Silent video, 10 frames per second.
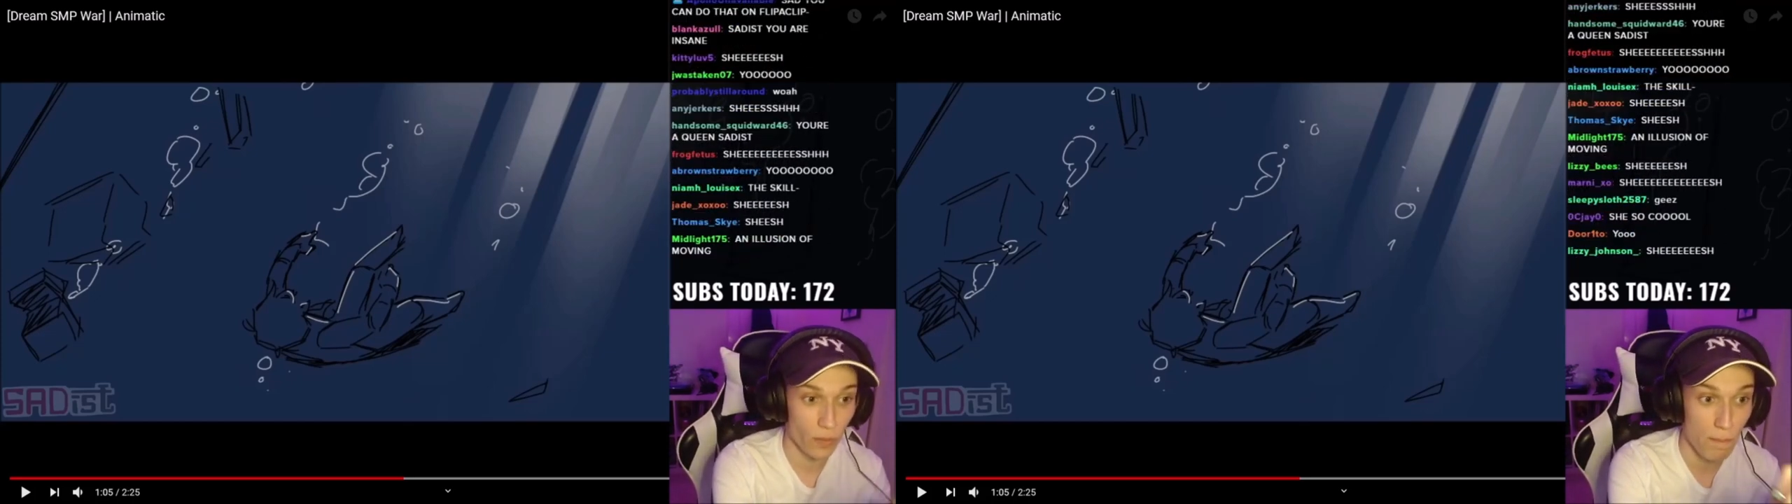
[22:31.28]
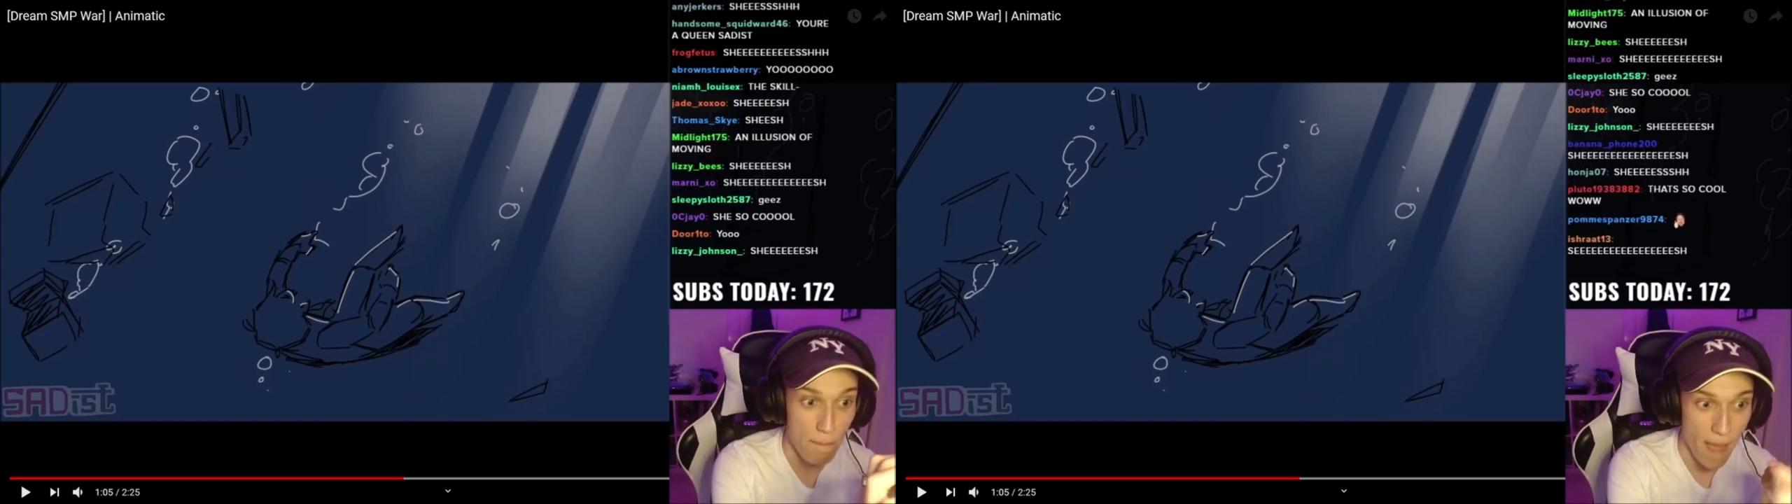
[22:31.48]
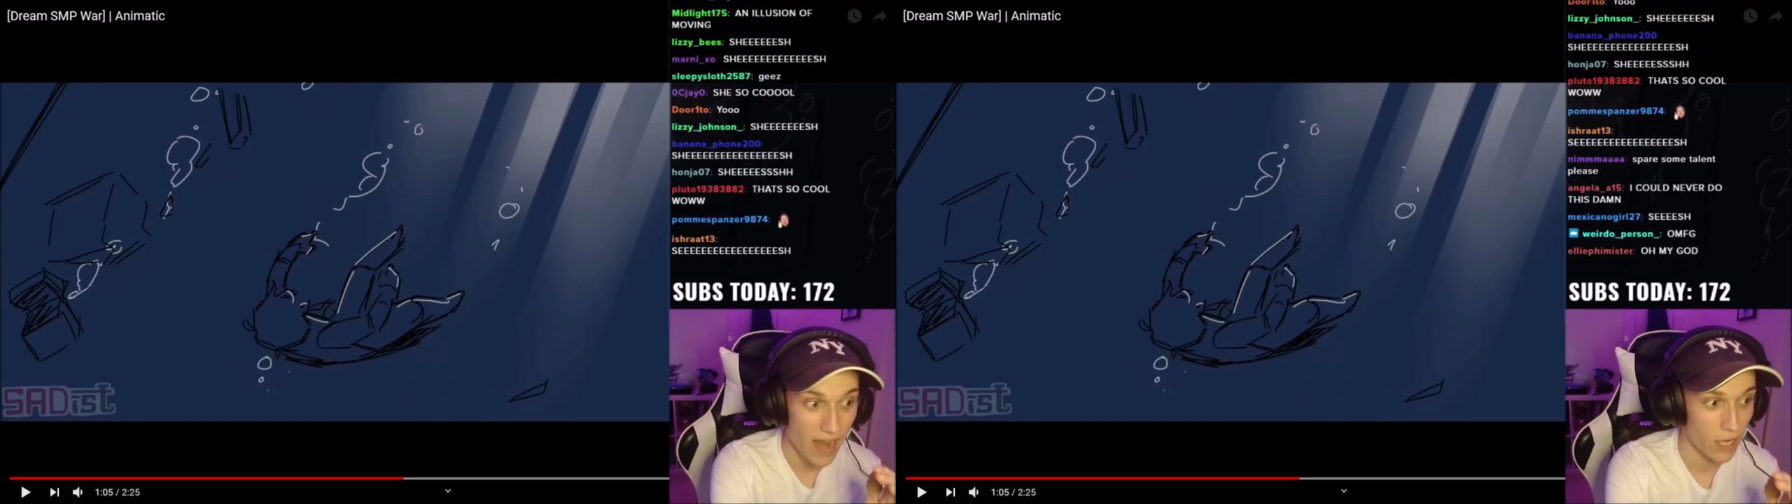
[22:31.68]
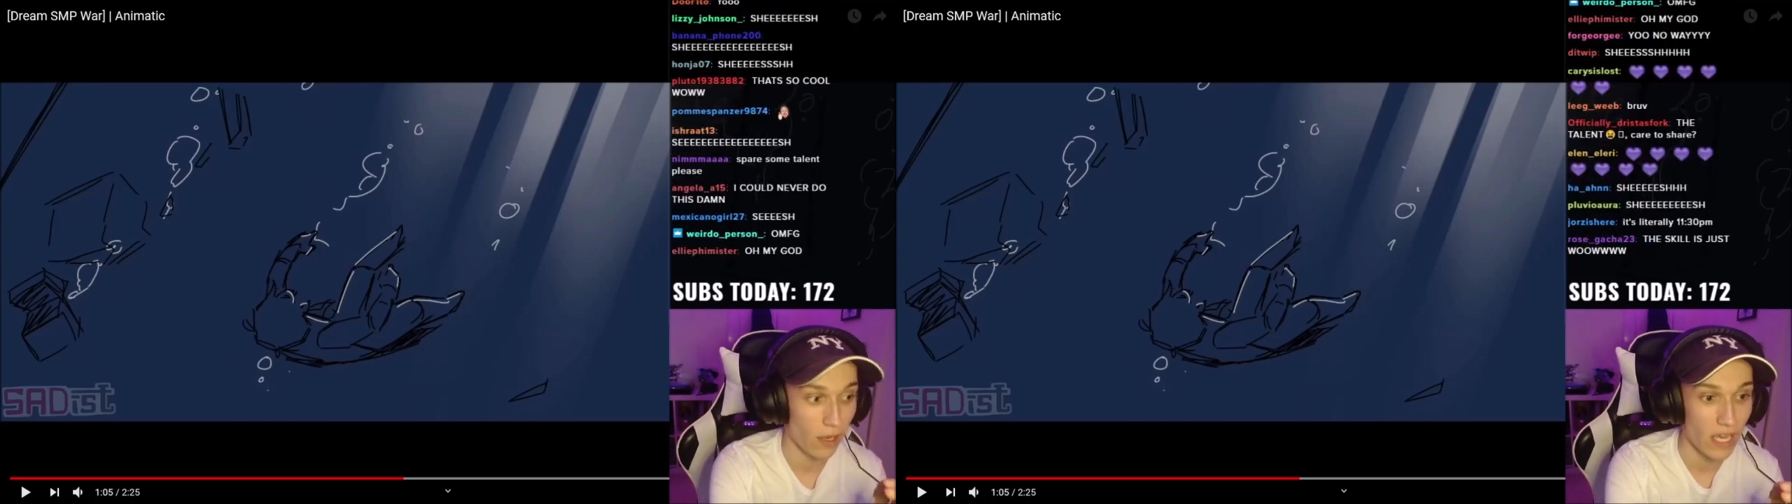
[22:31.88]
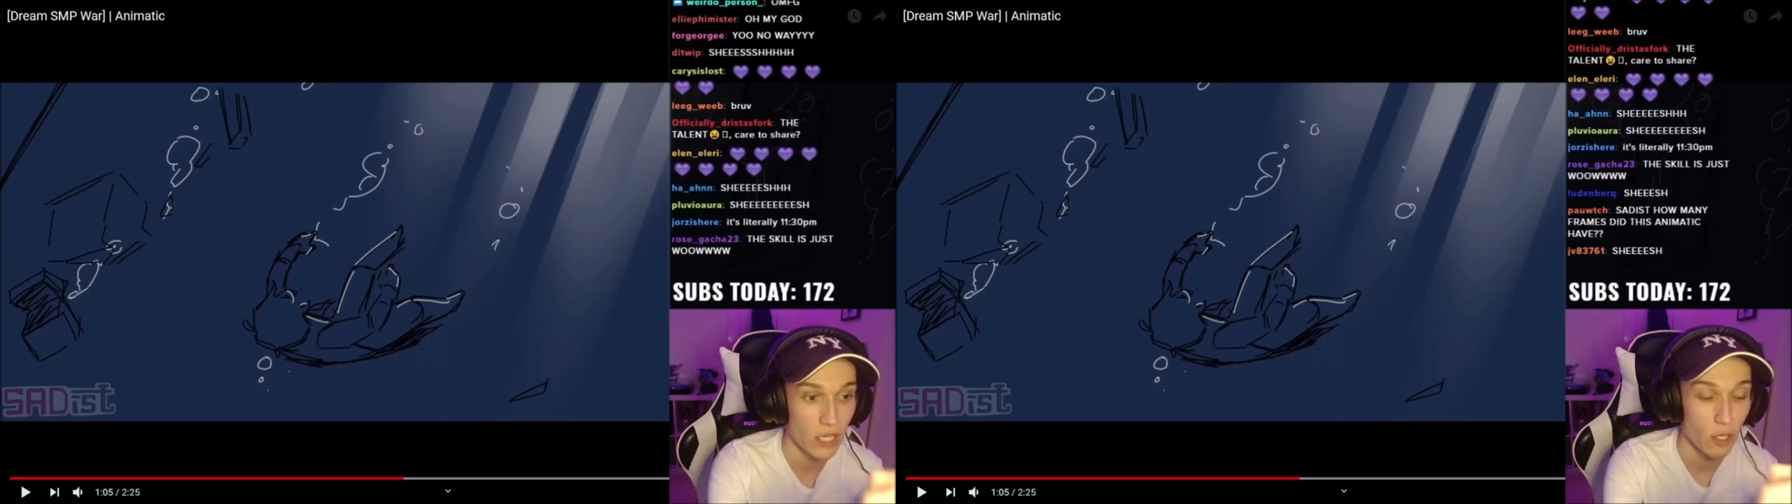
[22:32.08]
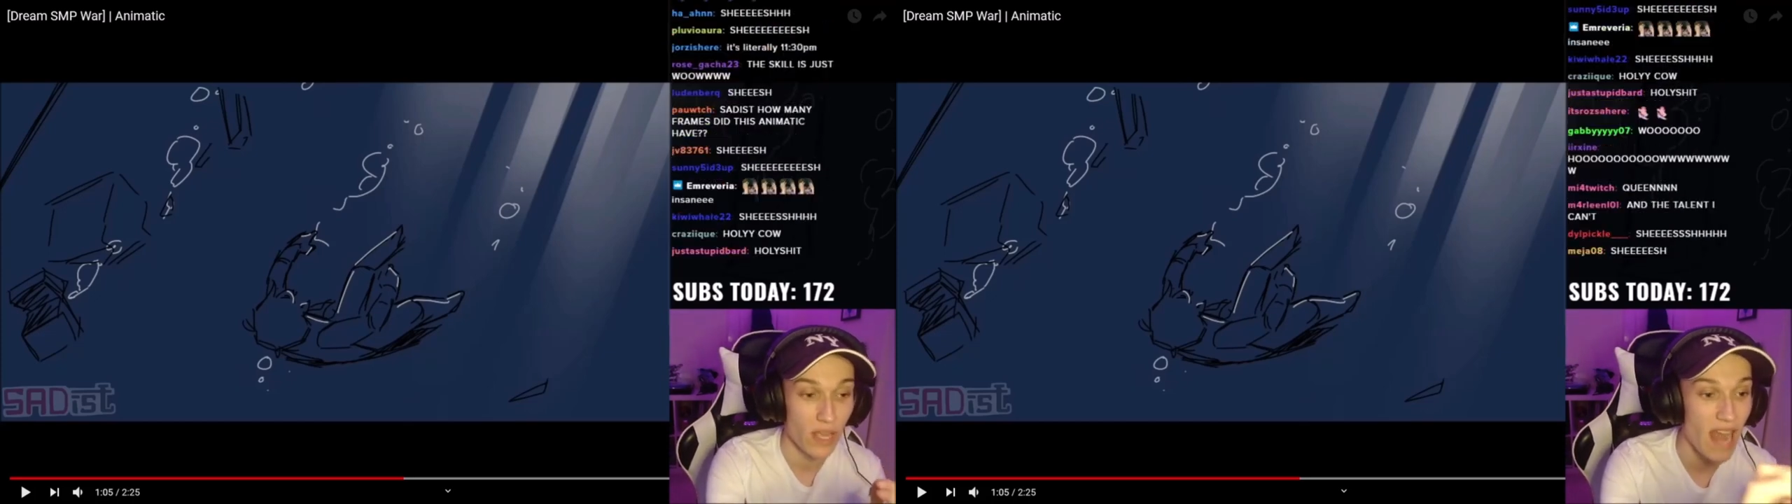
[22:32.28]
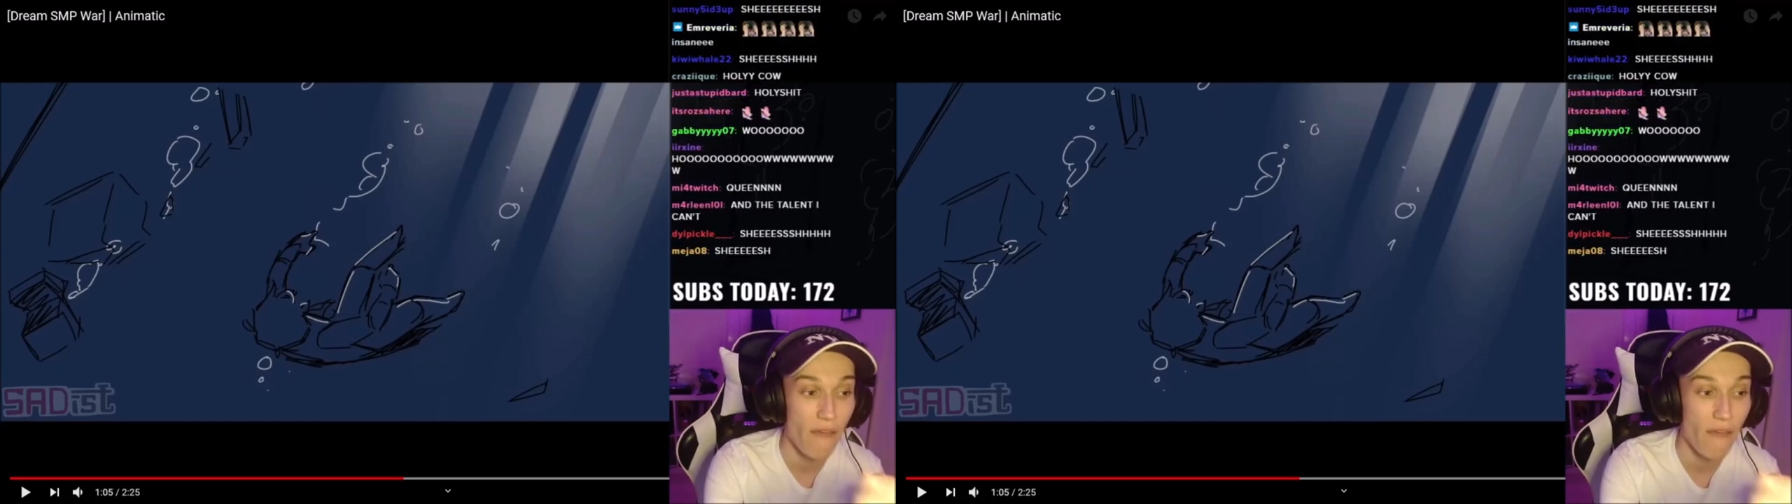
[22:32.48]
manually, you did